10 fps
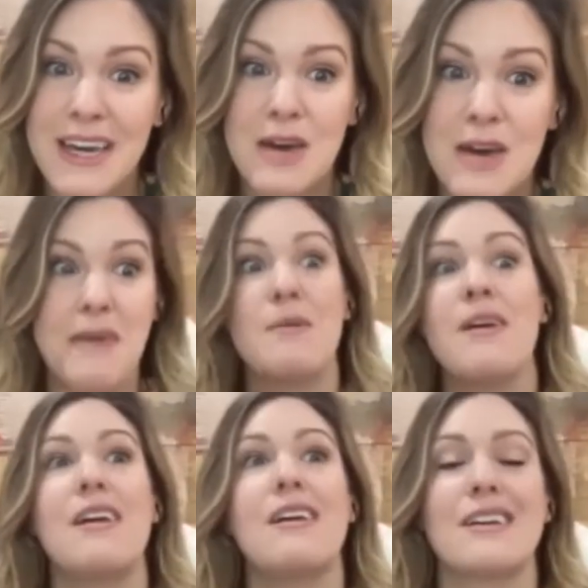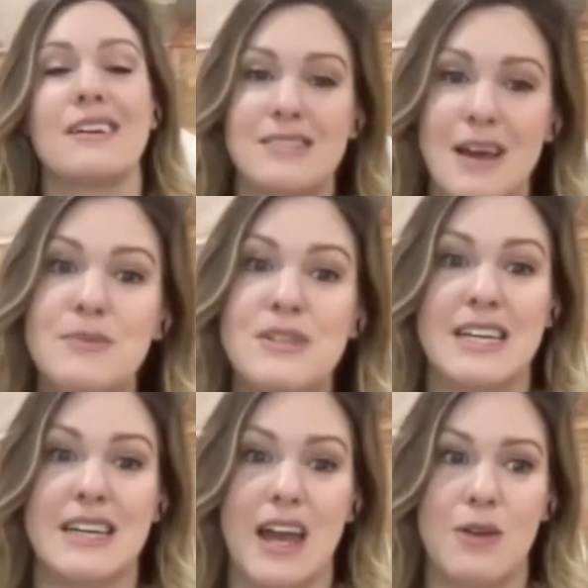Maybe
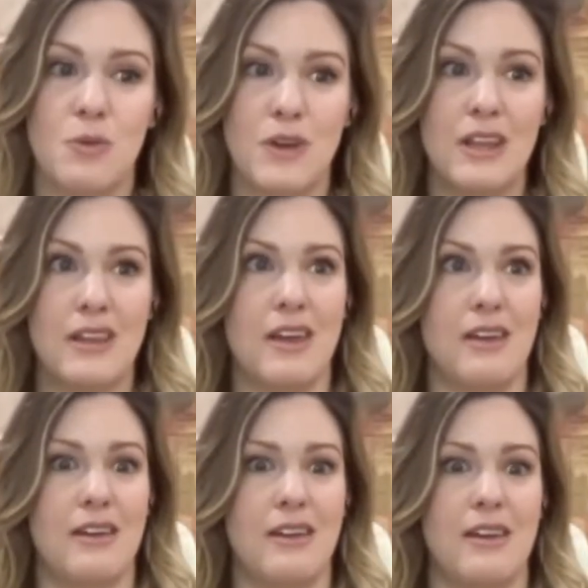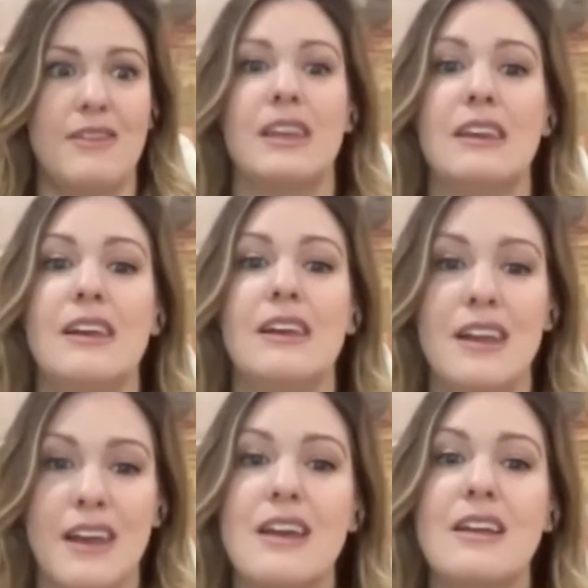accepting and really even
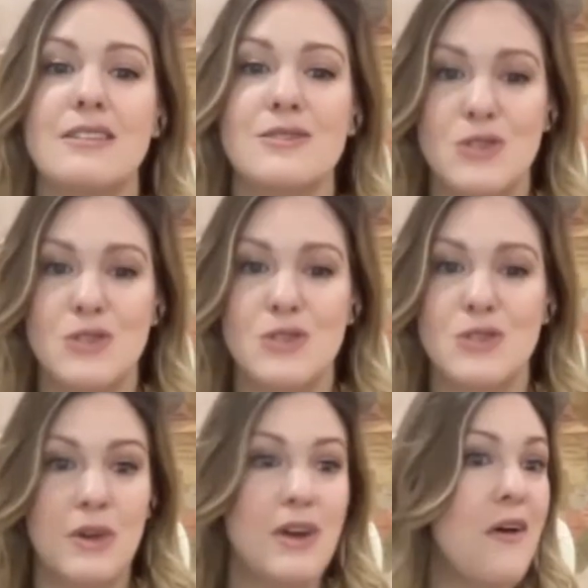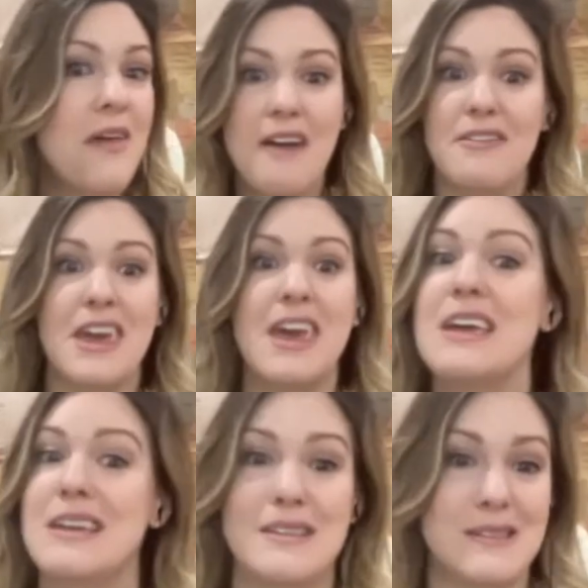leaning into we all have
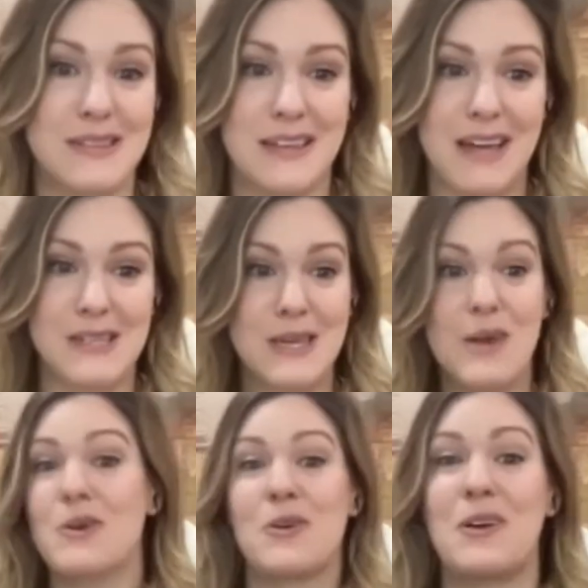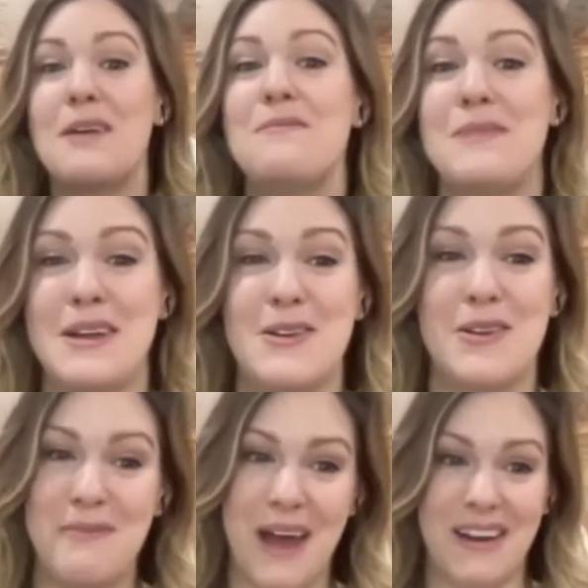kids. I see a crib in
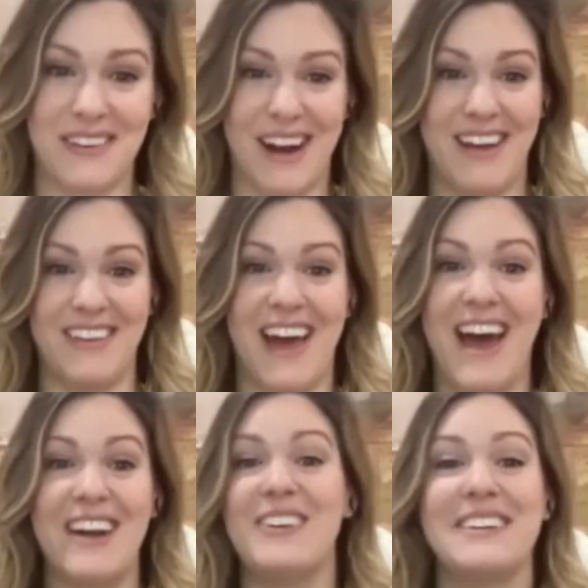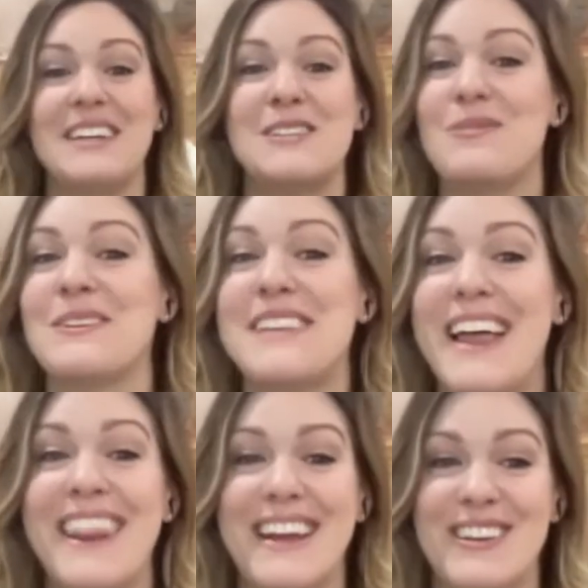your background. I don't need to
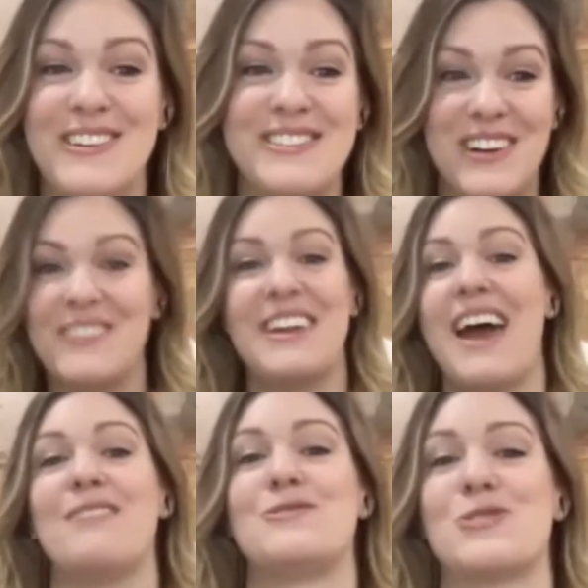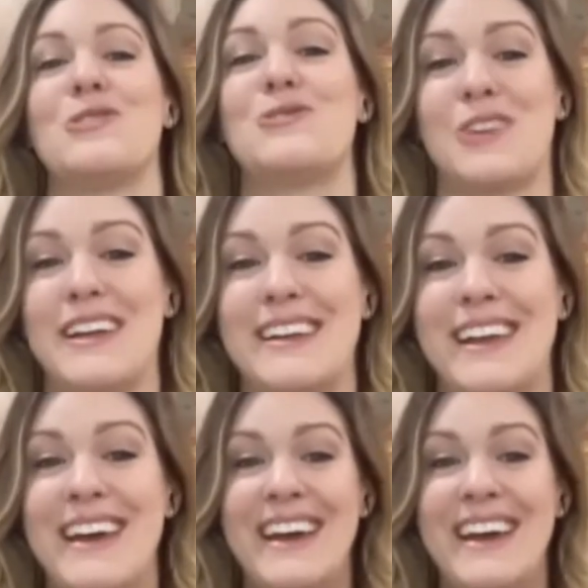pretend that you don't have children.